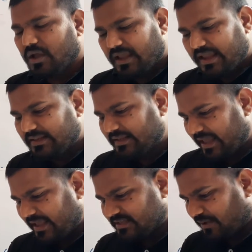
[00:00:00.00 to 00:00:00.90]
in
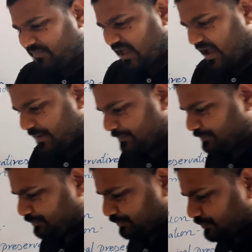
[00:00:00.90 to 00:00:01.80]
case of
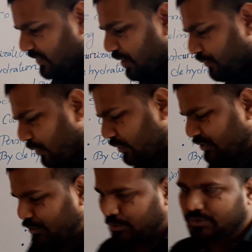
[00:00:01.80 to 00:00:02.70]
the
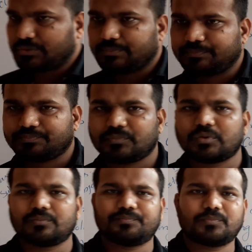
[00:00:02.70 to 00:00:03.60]
fruit juice,
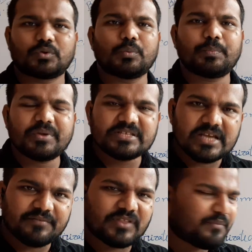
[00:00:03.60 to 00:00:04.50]
to
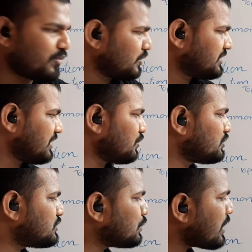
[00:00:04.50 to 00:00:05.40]
preserve the fruit
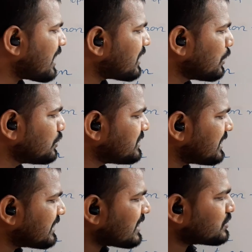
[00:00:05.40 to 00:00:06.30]
juice, we are
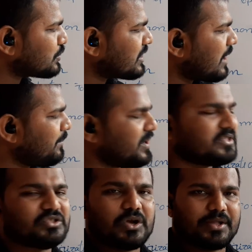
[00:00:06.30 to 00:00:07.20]
using the sodium
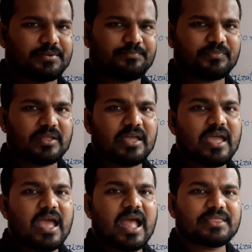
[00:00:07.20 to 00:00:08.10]
benzoate,
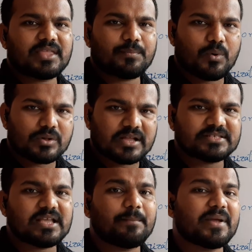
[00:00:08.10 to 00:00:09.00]
and the
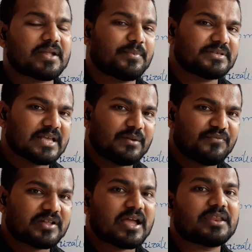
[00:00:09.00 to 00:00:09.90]
potassium
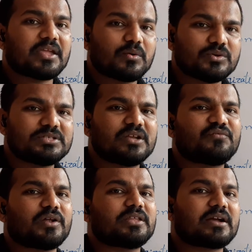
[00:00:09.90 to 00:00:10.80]
metabisulfate are
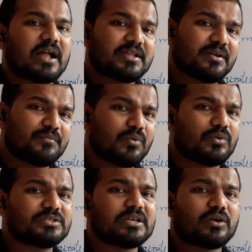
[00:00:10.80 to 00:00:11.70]
using for the cutting
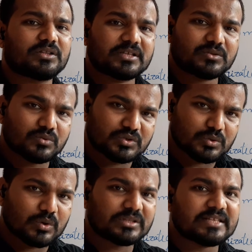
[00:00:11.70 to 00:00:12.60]
foods or to
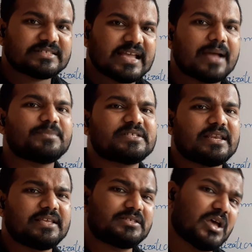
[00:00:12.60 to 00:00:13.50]
store the jam
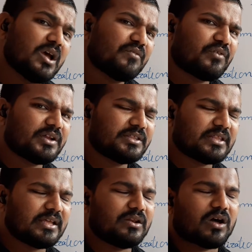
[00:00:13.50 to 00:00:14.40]
jellies for in
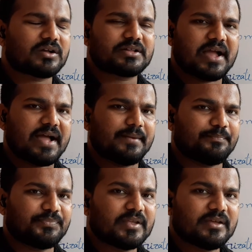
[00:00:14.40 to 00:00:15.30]
the long time,